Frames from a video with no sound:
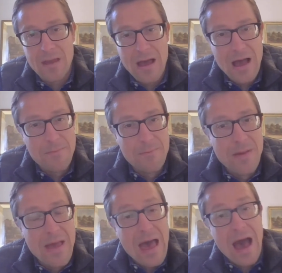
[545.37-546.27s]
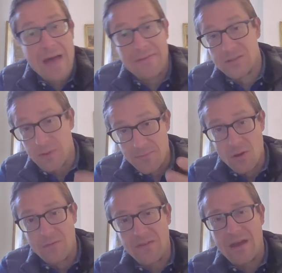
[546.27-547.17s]
And as we
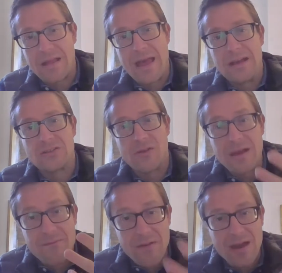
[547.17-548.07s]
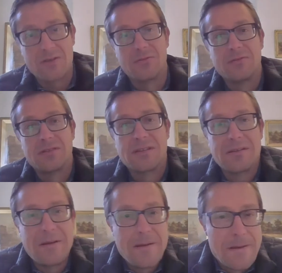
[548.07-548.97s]
move to electric
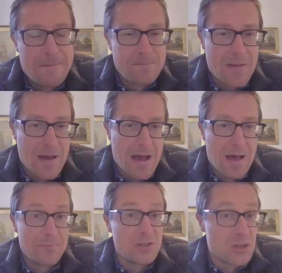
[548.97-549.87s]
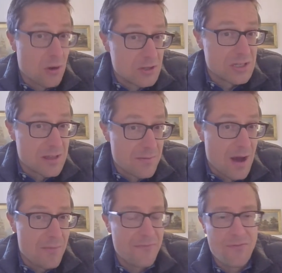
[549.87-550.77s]
vehicles, charging them
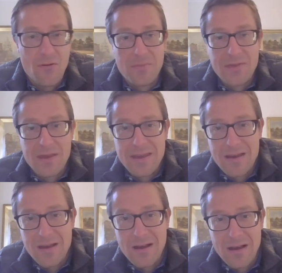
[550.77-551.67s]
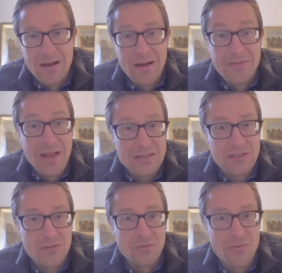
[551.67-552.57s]
up from the
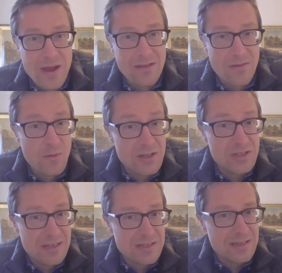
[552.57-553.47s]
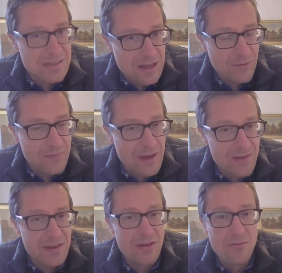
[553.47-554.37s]
national grid, which is itself
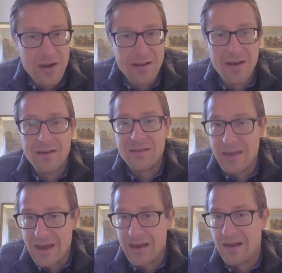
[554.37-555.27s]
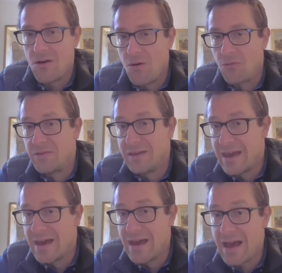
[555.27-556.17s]
getting greener year on
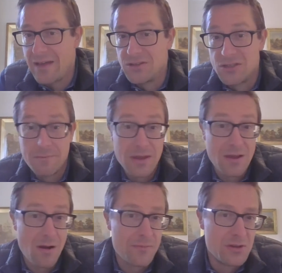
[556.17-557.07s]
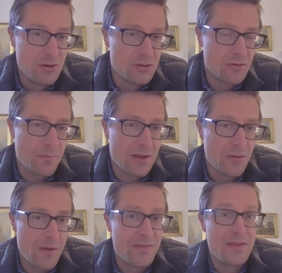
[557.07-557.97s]
year and should be carbon neutral by
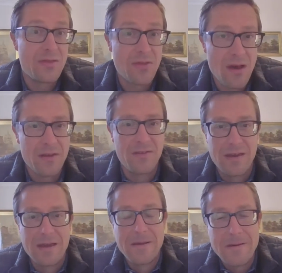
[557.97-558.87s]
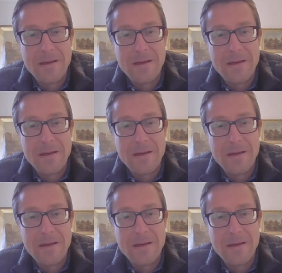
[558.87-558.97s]
2030,